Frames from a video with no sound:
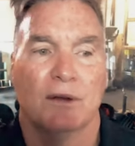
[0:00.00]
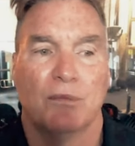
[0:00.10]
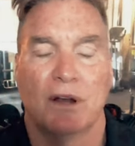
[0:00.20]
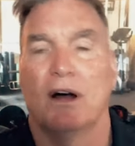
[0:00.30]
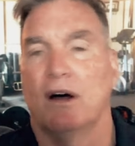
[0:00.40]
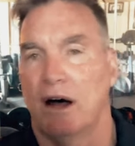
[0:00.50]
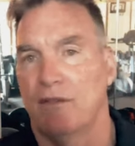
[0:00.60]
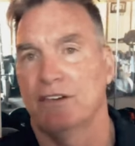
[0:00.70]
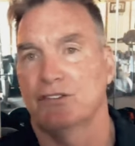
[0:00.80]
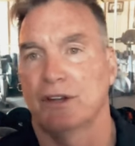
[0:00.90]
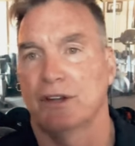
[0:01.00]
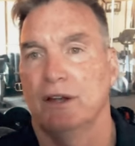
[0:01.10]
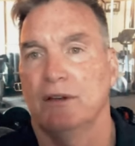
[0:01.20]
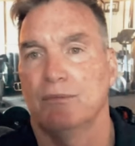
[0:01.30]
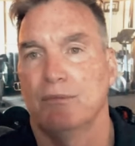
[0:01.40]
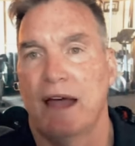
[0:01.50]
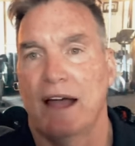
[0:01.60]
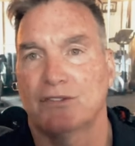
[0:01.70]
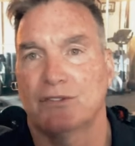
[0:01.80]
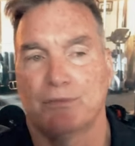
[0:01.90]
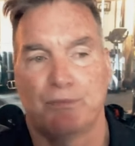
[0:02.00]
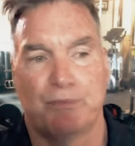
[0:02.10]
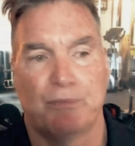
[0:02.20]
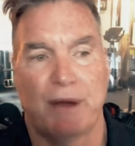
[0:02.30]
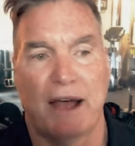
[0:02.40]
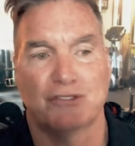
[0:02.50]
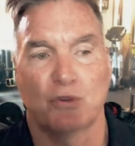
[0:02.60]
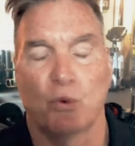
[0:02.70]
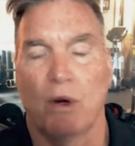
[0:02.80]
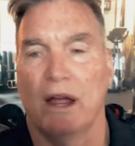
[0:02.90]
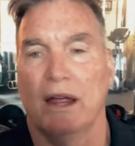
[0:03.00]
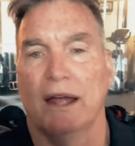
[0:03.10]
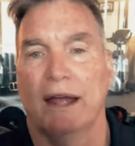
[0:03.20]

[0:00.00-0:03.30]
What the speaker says: but obviously Max passed away,